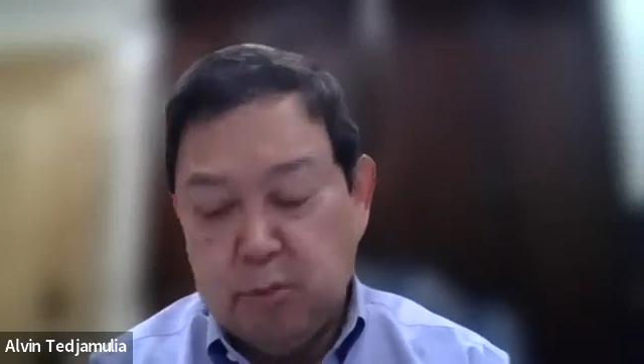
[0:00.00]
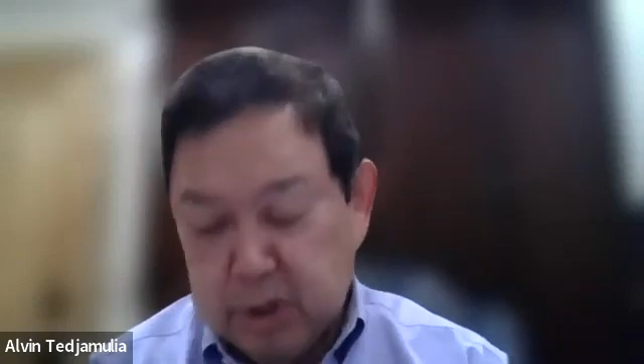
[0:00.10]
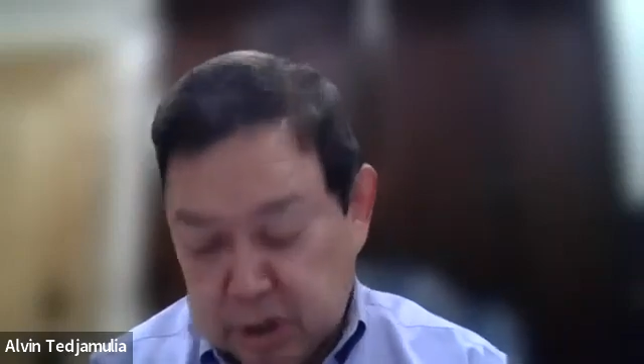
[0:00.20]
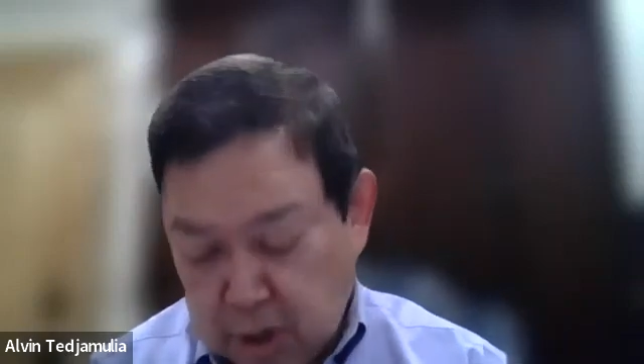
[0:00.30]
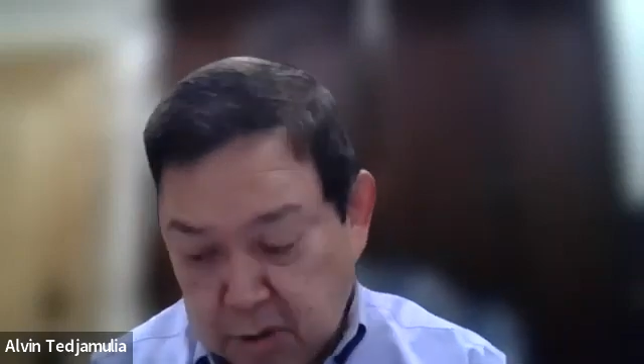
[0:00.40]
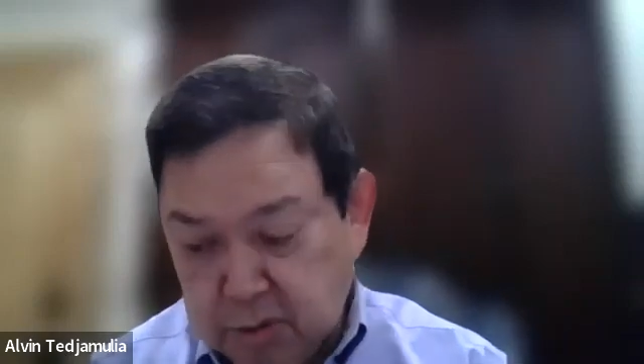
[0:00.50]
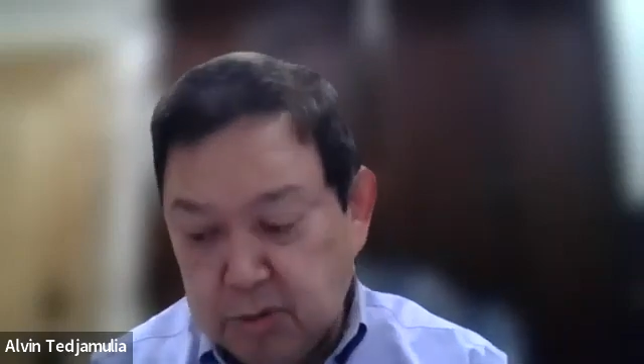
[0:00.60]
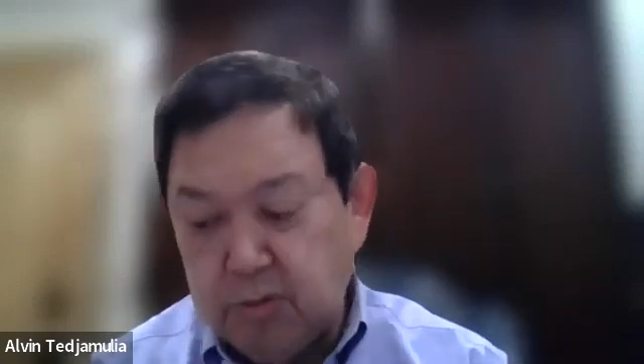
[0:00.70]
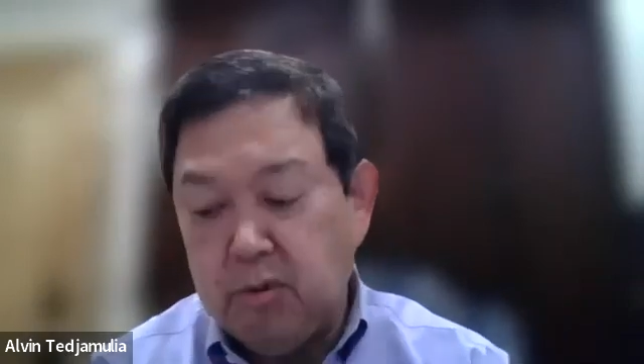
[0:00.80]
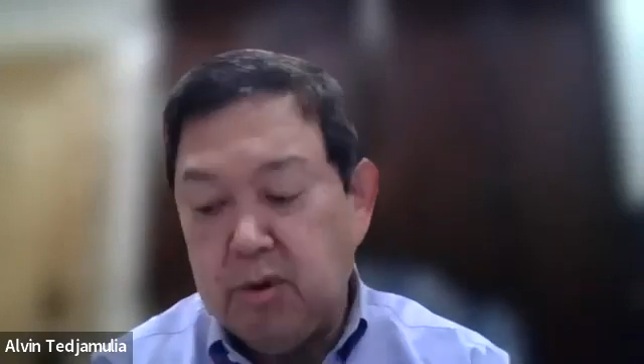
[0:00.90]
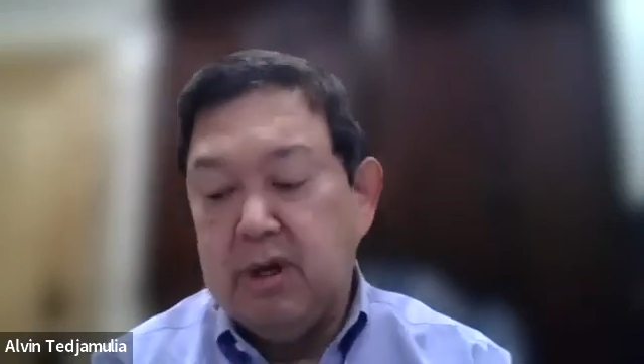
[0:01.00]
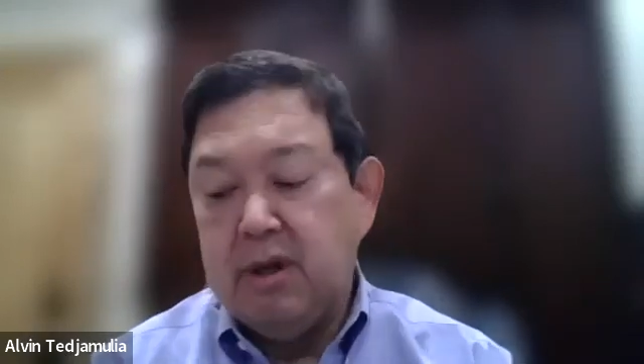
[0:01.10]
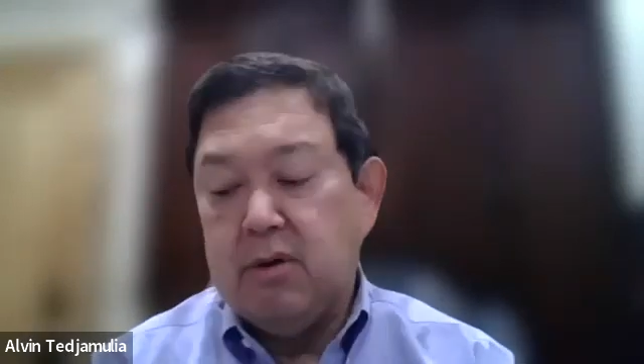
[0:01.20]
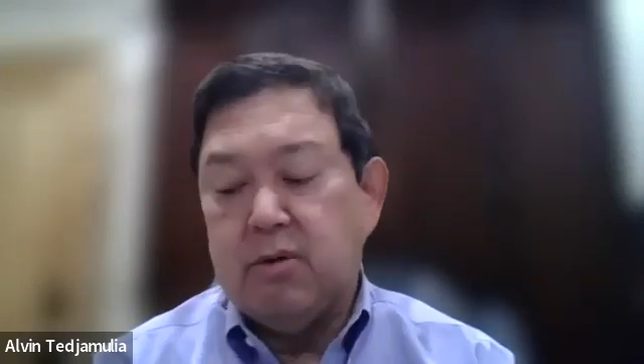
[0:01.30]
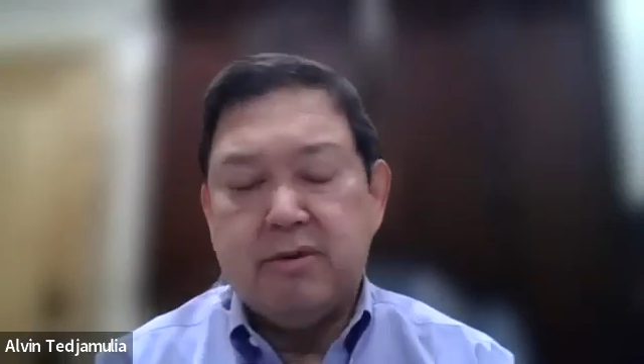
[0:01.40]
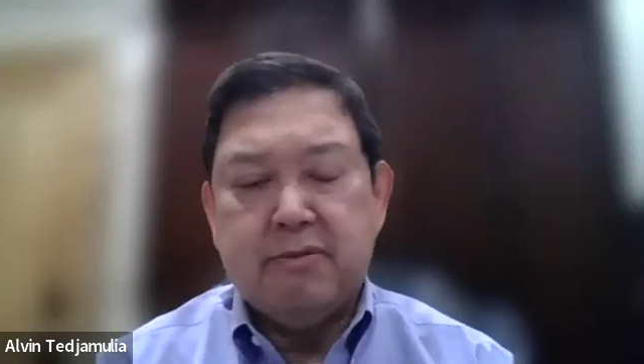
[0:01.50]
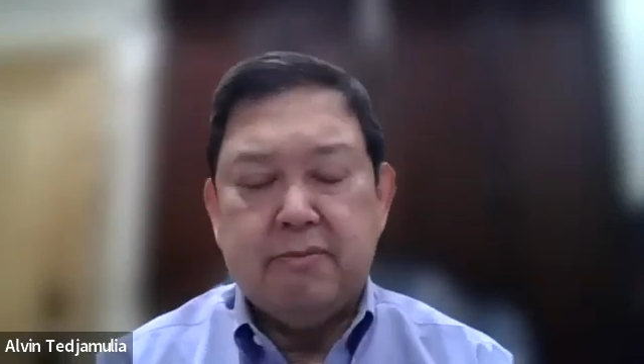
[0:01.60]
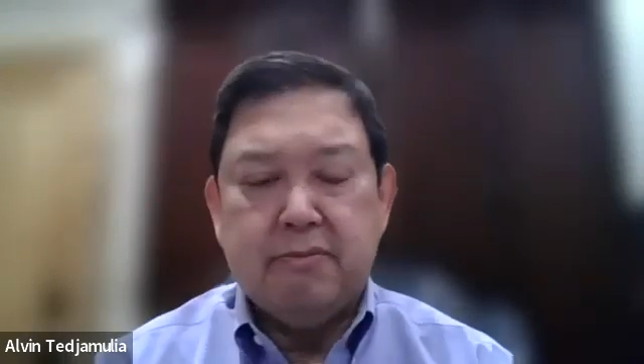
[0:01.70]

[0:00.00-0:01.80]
with SOC 2, with